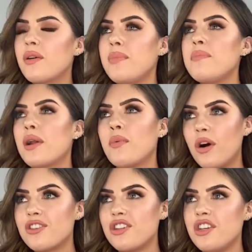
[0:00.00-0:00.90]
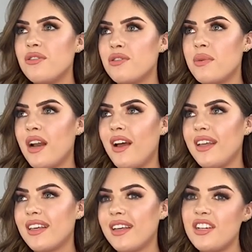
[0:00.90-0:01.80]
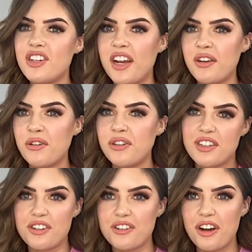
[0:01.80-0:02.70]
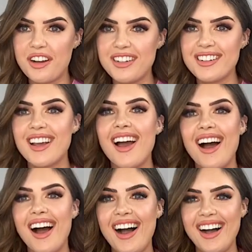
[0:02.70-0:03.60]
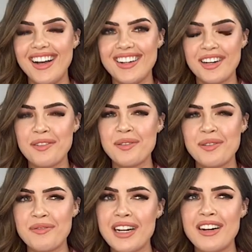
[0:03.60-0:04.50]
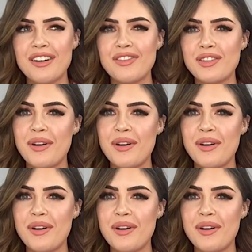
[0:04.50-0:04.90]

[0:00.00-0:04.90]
or people are watching you to be like, is she any good, is she shite? And I was really nervous.